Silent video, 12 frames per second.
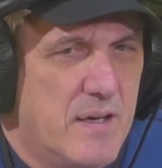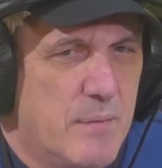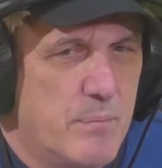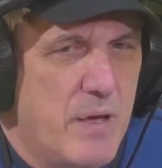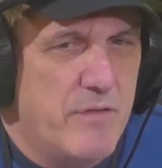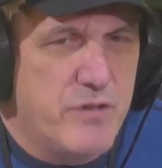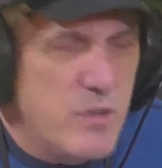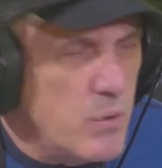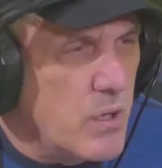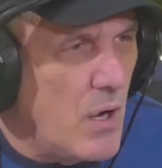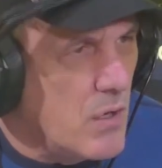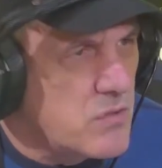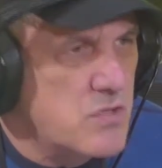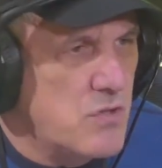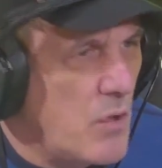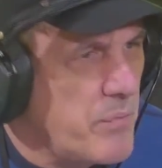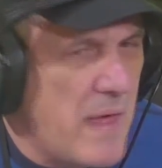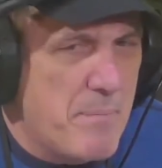But if you can't
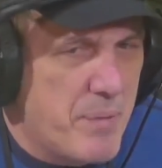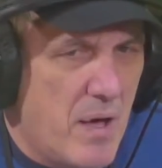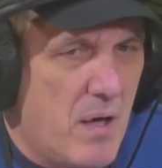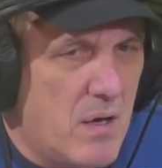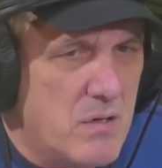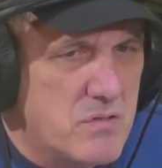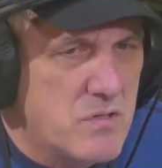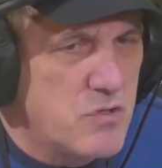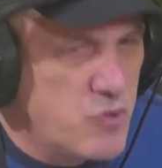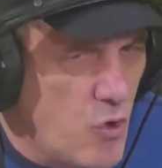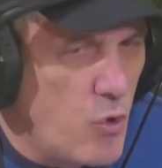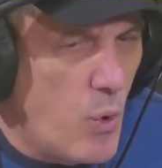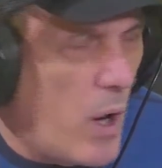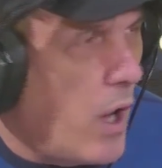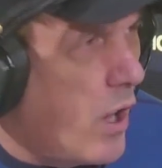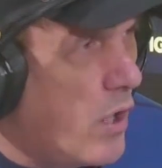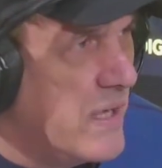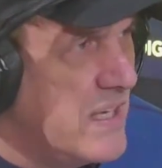stop that pass, you
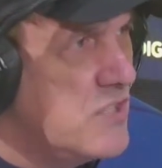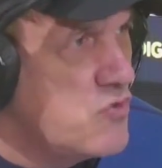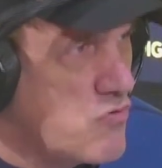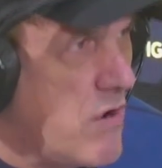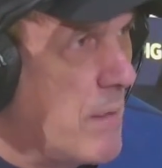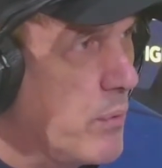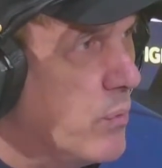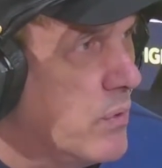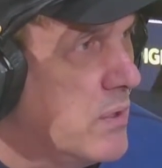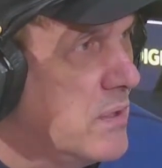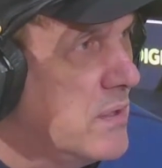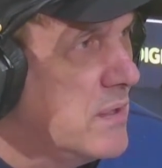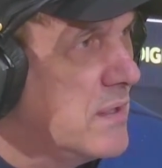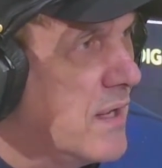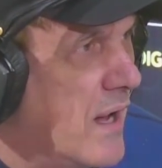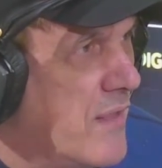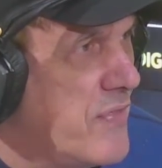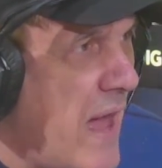are in trouble. Yeah.
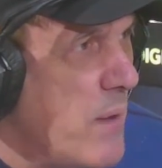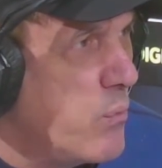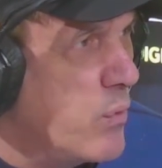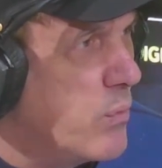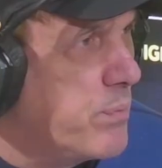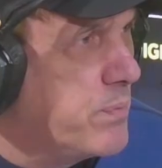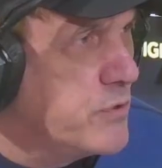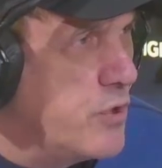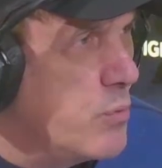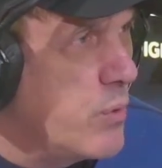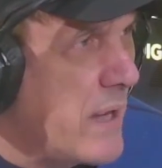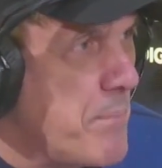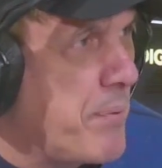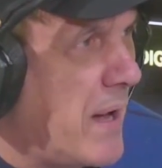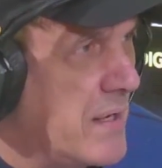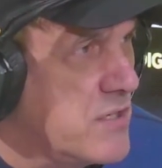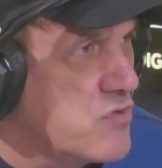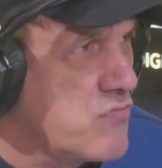And you will get
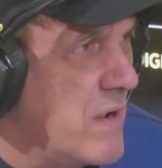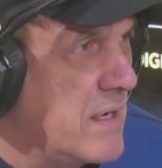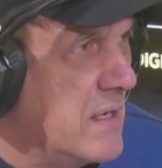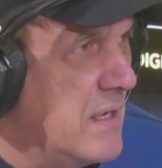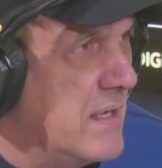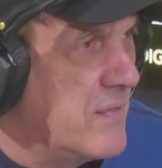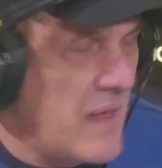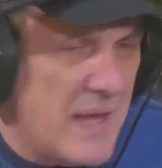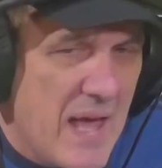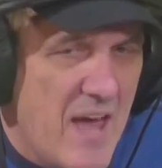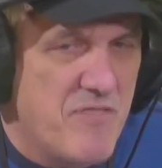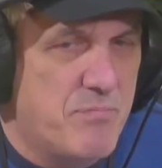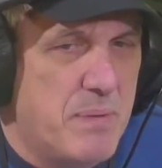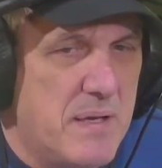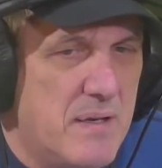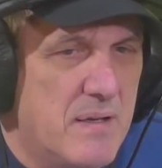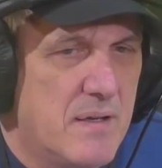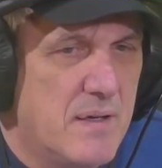punished regularly. And they have
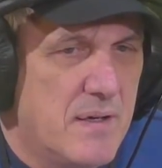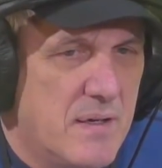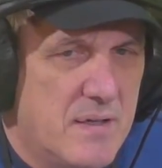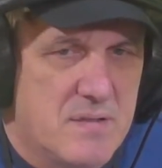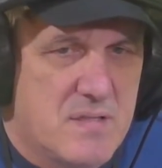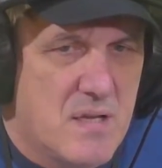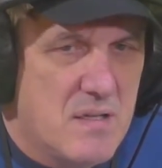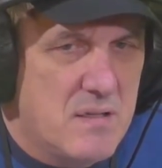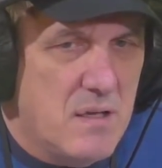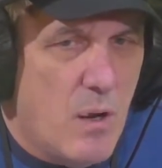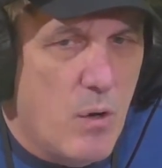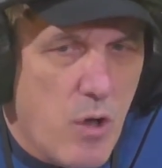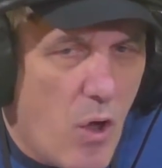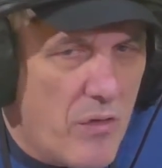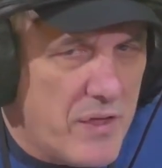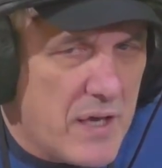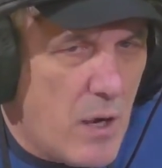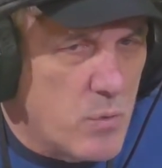been. And, you know, a lot of
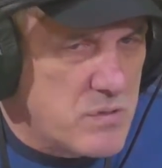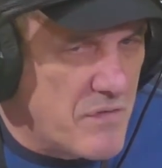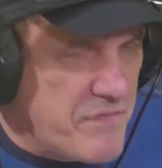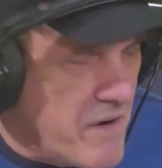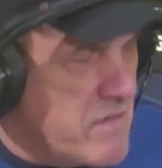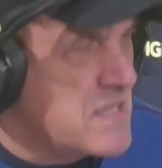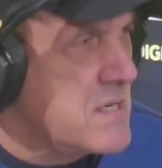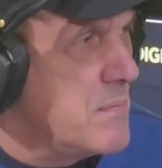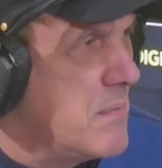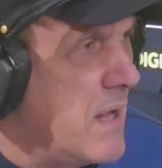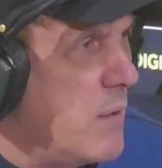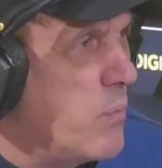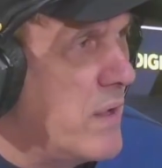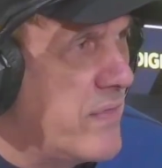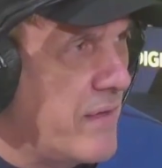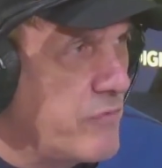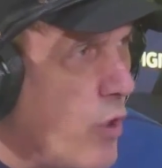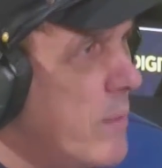the goals are very similar, where
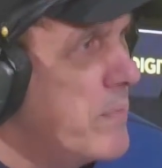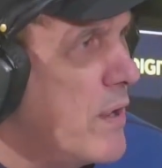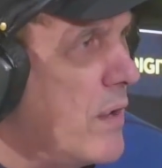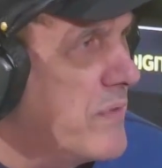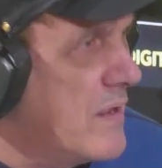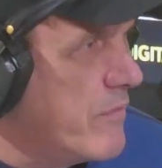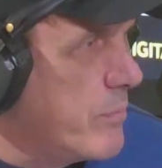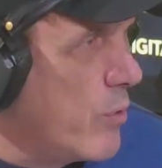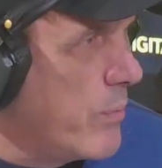they've got in behind the Liverpool